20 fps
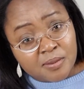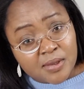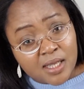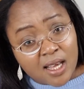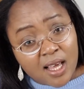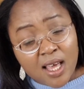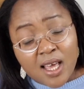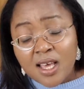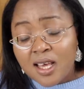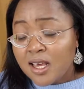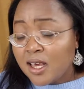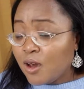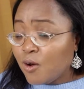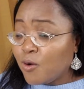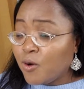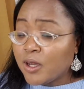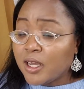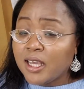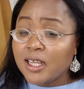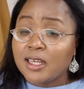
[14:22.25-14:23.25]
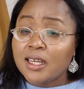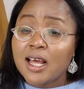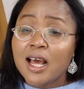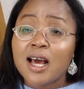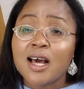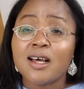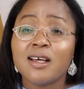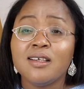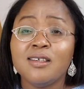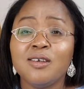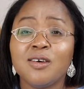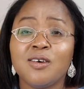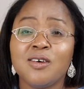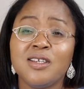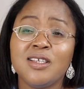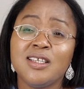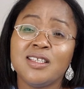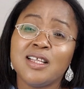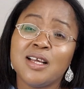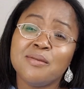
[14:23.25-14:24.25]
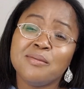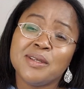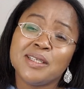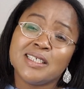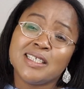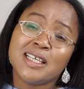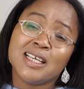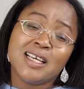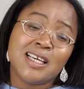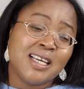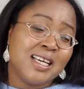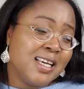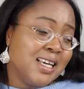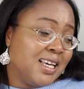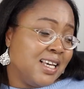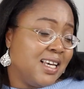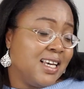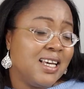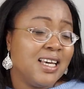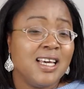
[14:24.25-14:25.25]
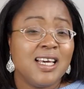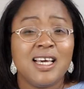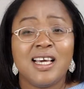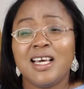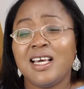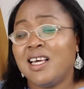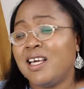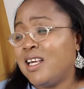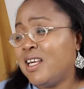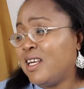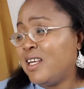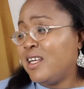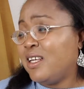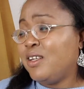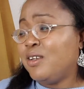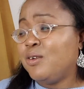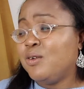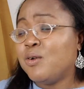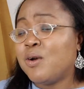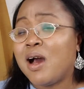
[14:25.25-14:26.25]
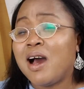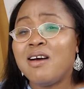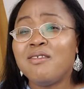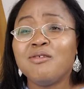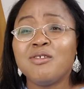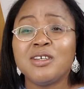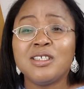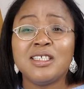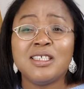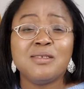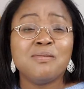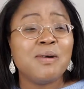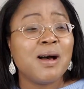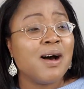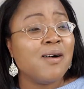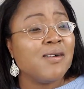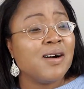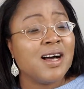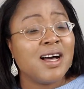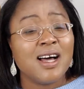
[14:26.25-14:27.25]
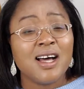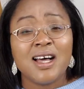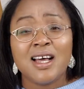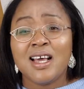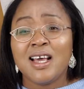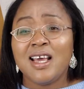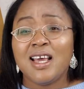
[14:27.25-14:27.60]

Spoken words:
Yeah. Okay. Now you can't tell me say you have all this power.